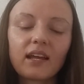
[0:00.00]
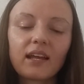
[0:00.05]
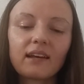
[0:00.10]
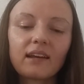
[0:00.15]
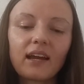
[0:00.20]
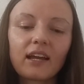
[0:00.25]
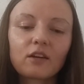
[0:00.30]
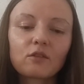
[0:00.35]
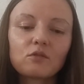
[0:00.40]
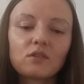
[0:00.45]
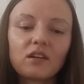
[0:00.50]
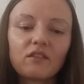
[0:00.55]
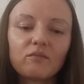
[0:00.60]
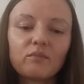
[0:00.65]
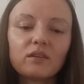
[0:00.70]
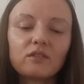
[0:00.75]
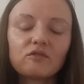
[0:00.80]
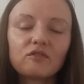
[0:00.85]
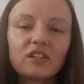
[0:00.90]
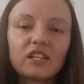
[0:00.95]
and I could
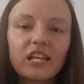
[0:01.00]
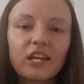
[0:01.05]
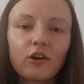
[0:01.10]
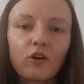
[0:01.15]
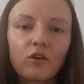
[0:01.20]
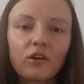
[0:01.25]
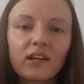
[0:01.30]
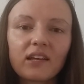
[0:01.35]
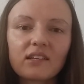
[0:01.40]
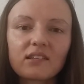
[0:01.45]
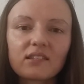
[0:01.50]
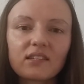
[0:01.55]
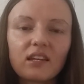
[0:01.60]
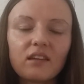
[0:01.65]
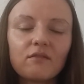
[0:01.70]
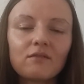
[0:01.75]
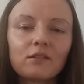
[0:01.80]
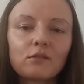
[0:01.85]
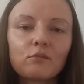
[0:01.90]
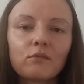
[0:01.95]
have been really honest
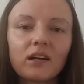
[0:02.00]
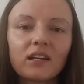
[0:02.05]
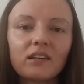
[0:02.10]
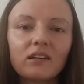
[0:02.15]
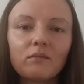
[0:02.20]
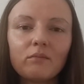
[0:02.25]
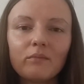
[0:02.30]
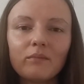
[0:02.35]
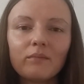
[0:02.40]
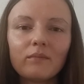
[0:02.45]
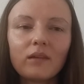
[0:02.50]
even when it